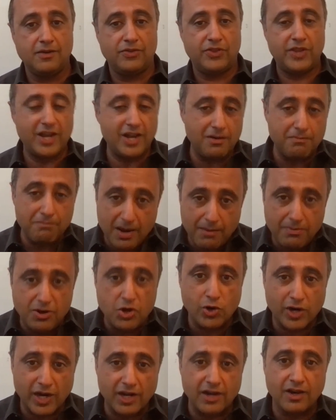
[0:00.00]
then maybe
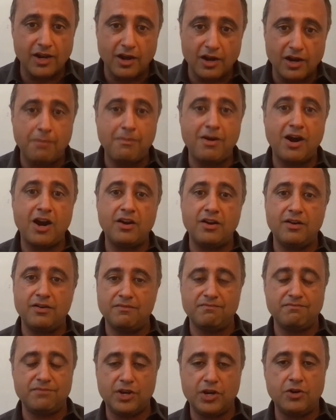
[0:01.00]
you can
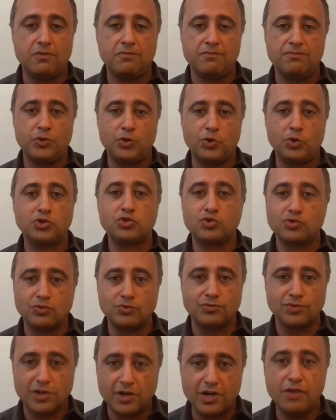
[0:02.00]
command, those
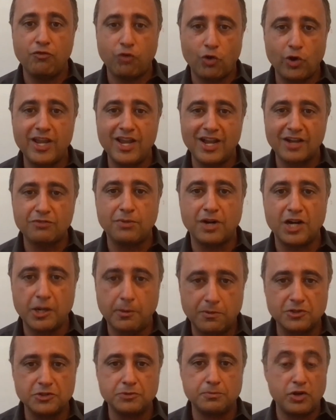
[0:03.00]
30, 40x
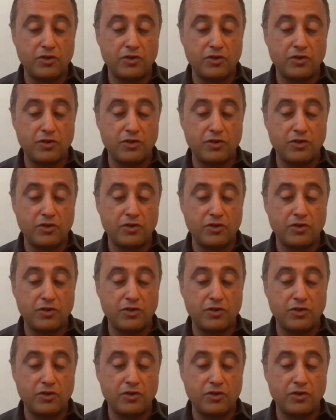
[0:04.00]
multiples.